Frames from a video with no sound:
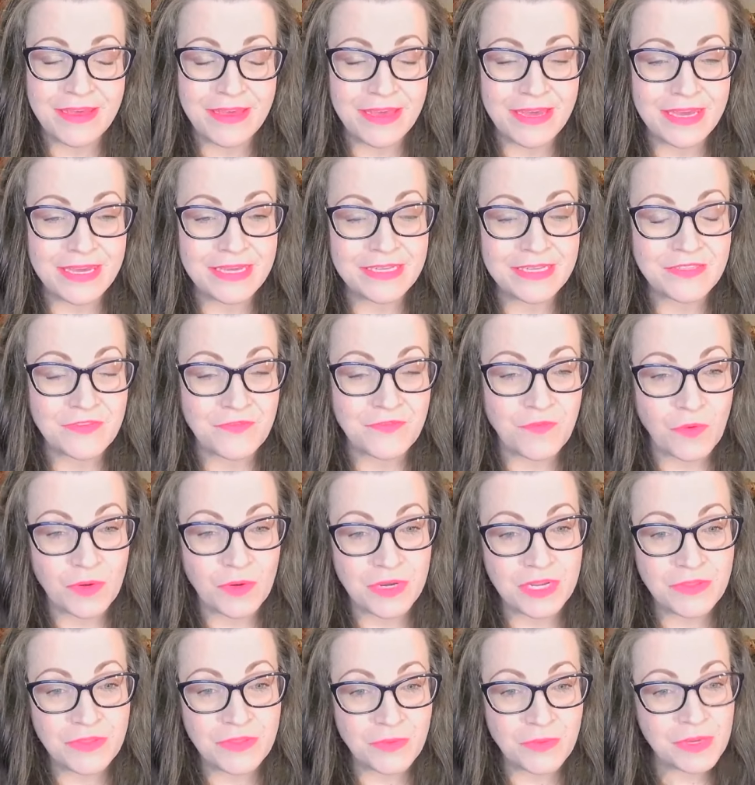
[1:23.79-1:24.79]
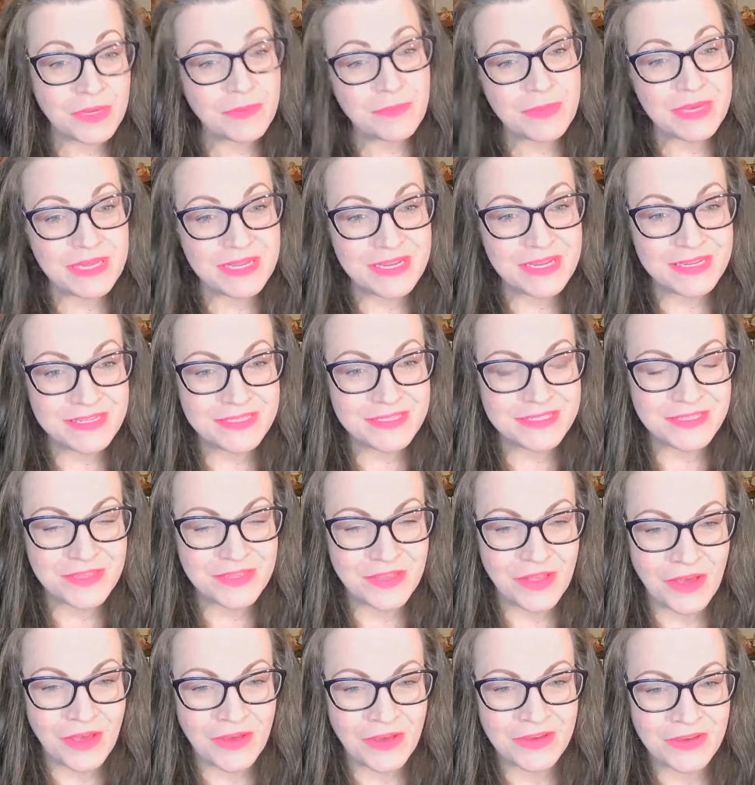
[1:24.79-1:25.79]
It's 43 minutes
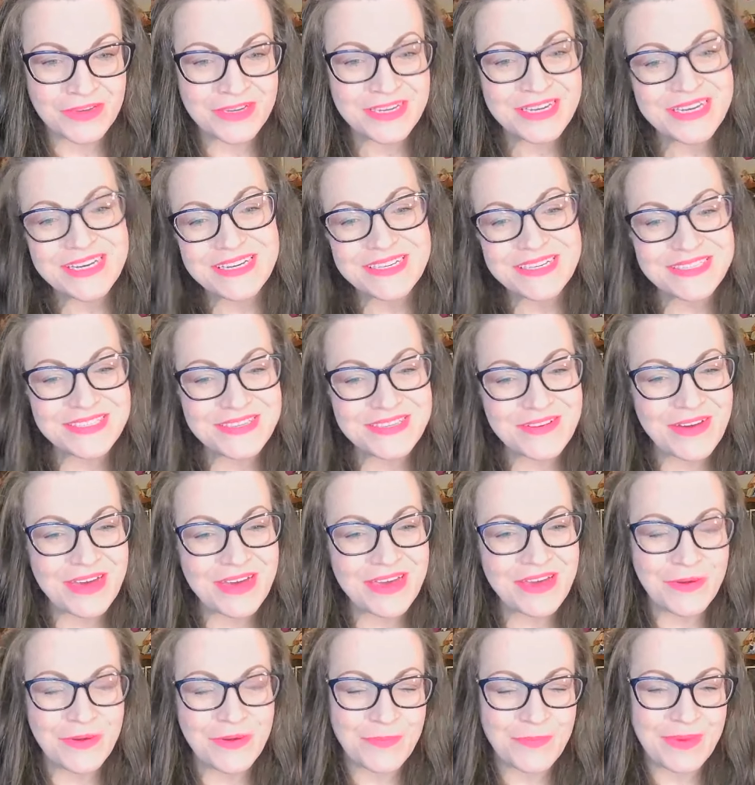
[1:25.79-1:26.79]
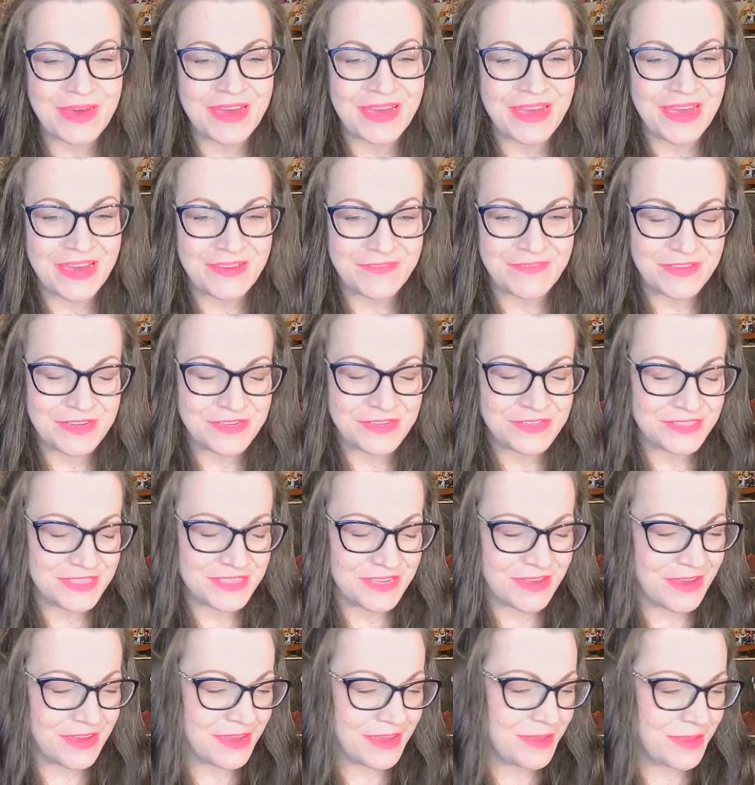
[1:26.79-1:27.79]
long, so I hope I have your
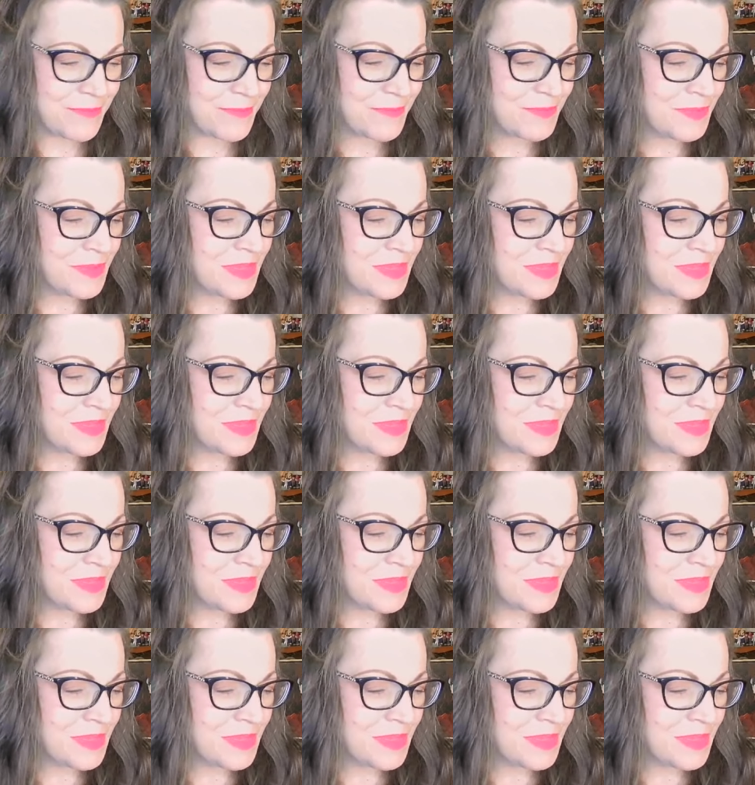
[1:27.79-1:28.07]
time.